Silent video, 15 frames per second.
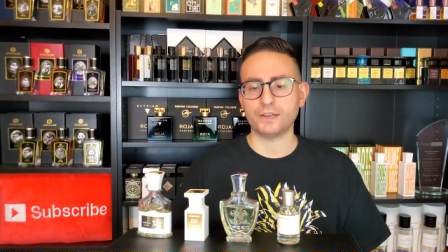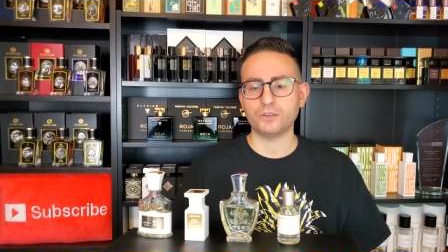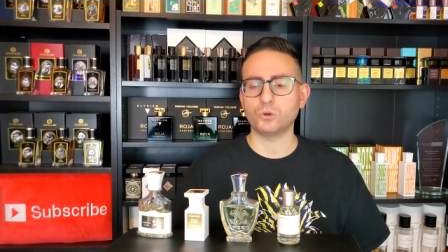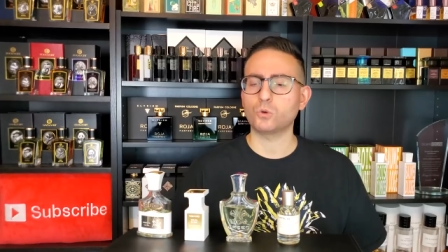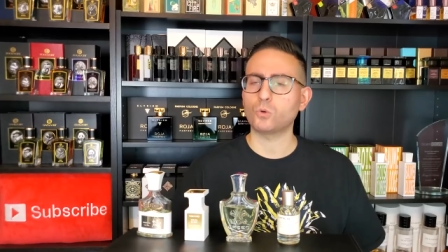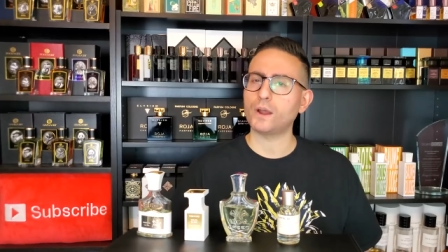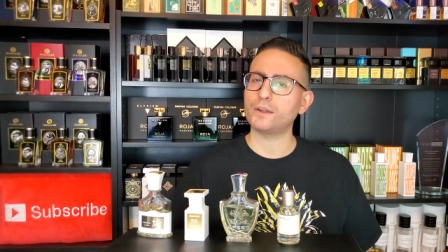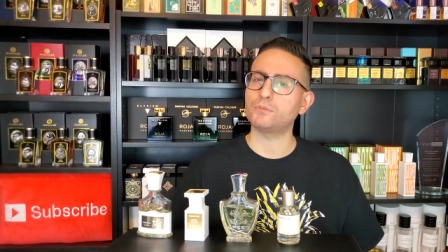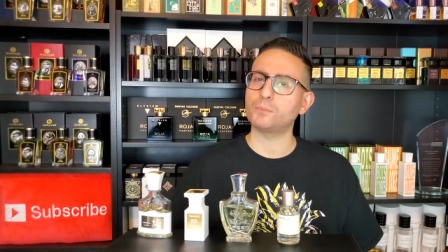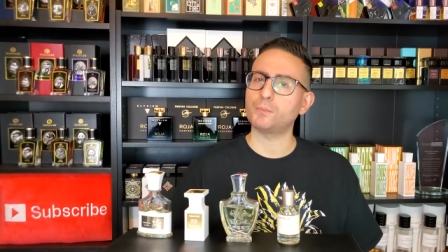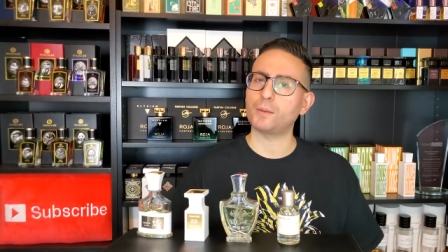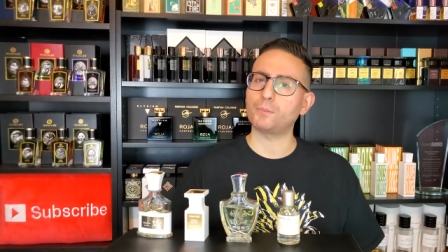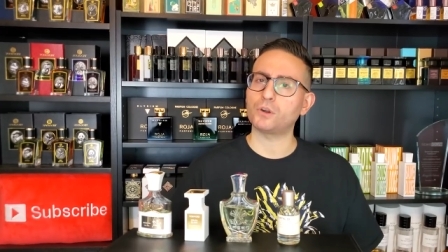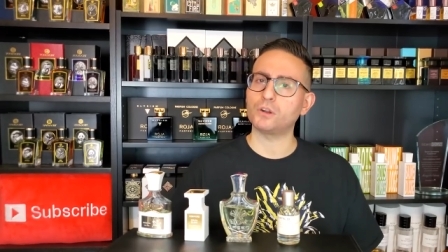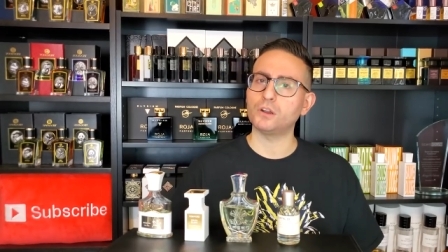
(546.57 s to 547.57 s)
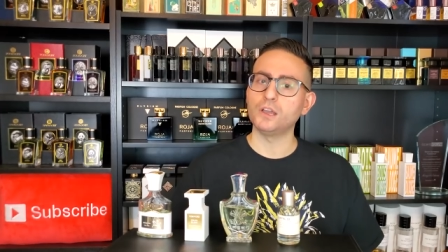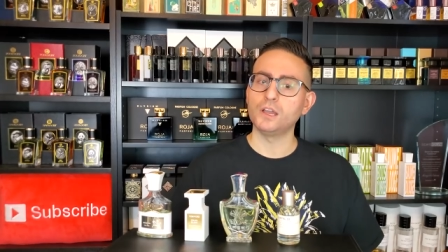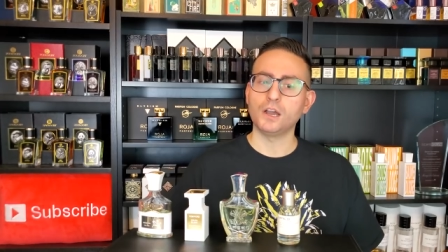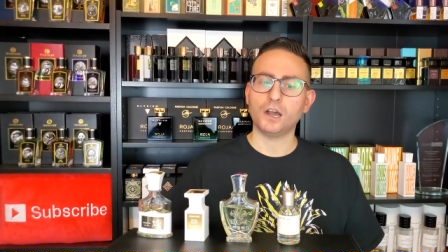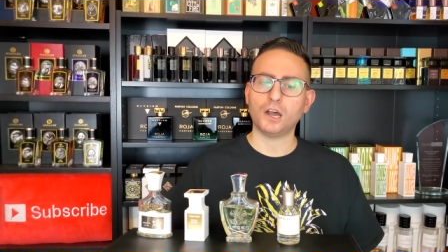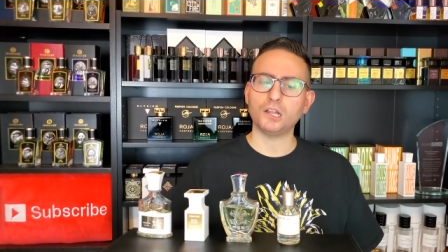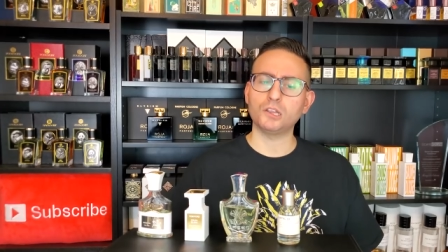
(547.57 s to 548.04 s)
I don't quite remember
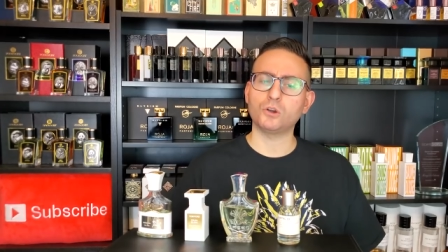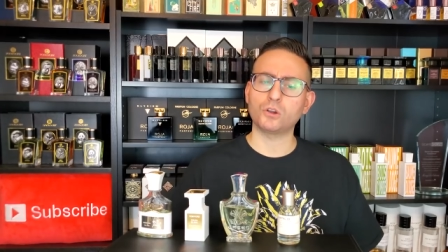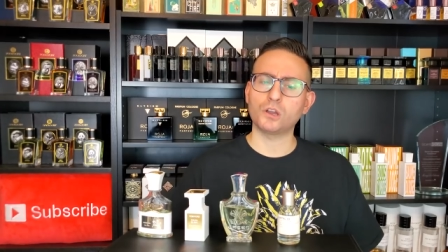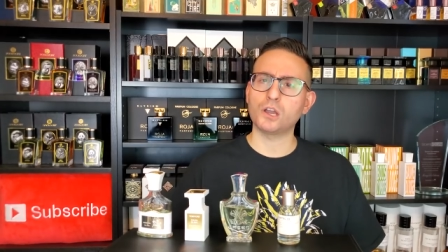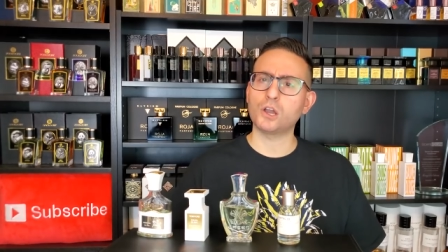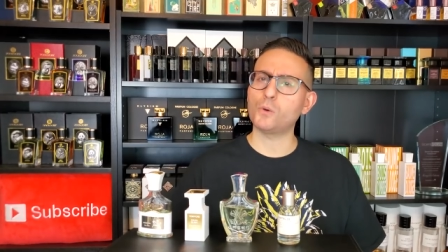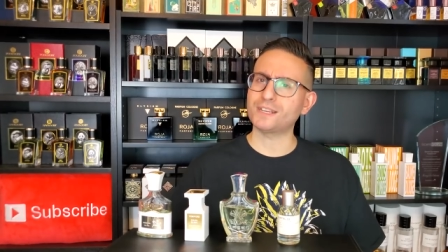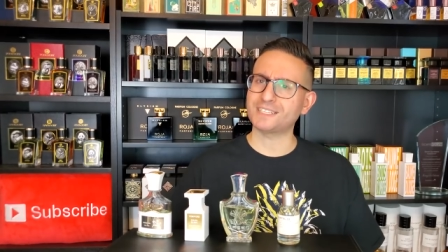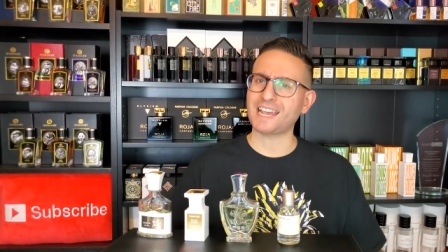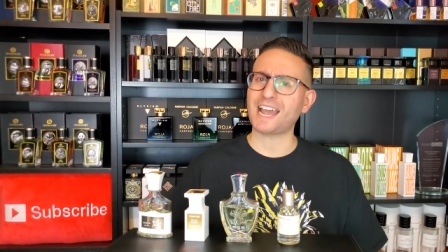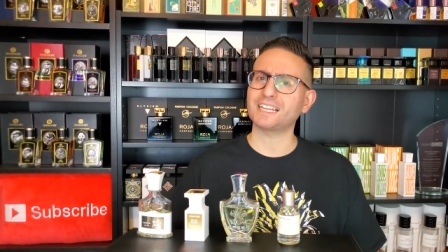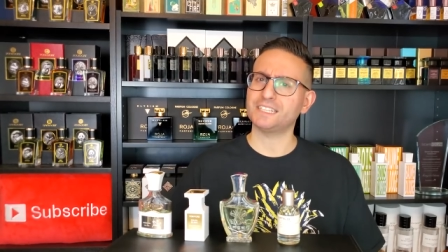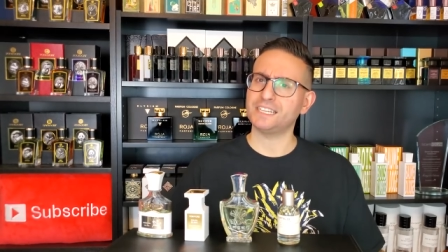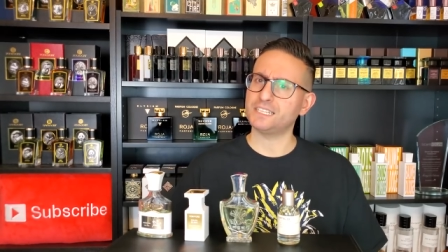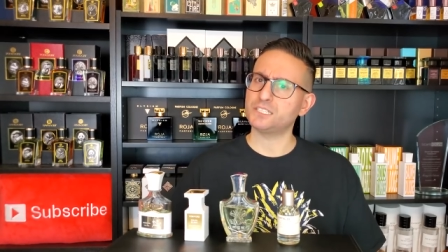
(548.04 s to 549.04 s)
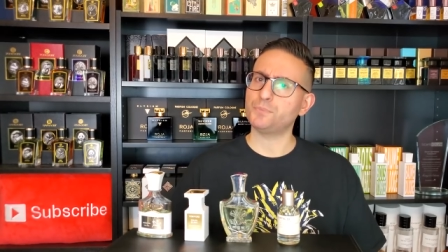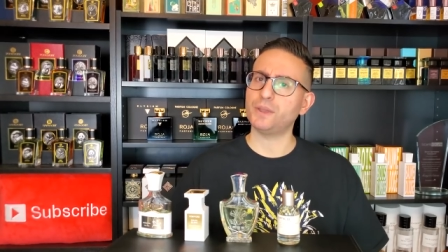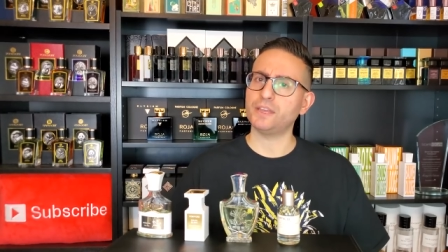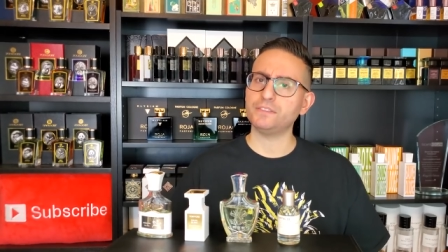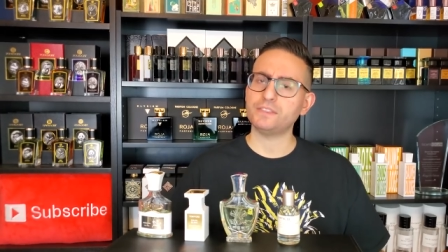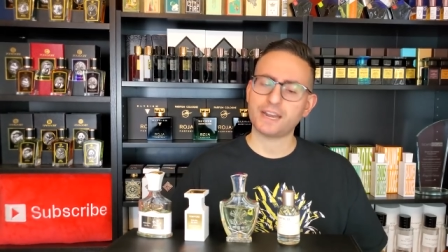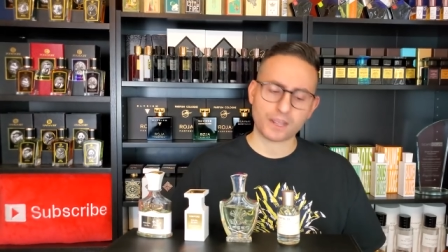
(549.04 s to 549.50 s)
how long ago exactly it's
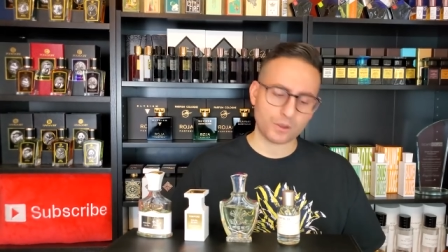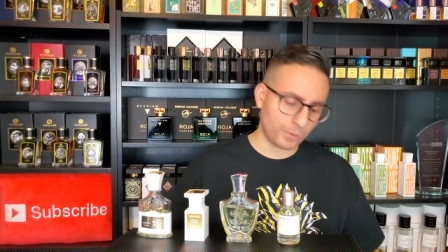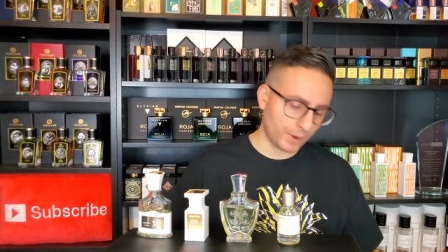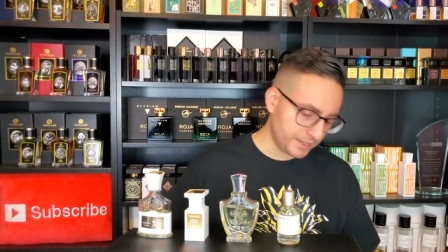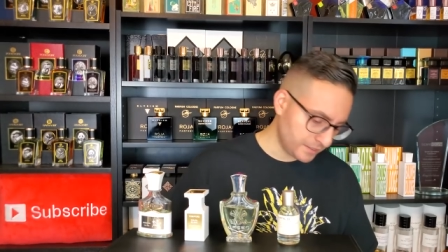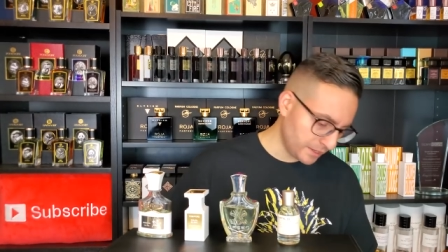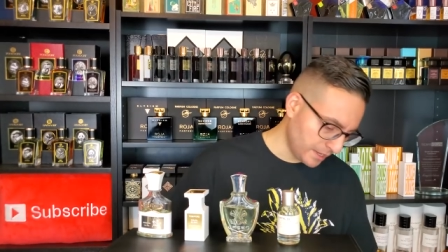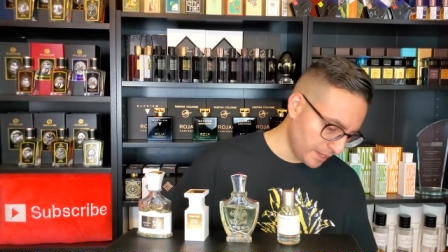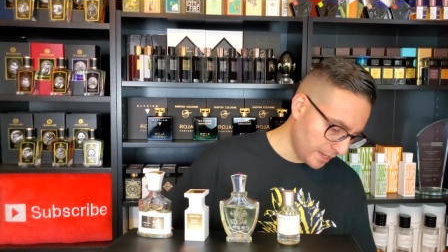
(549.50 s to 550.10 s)
been that I went,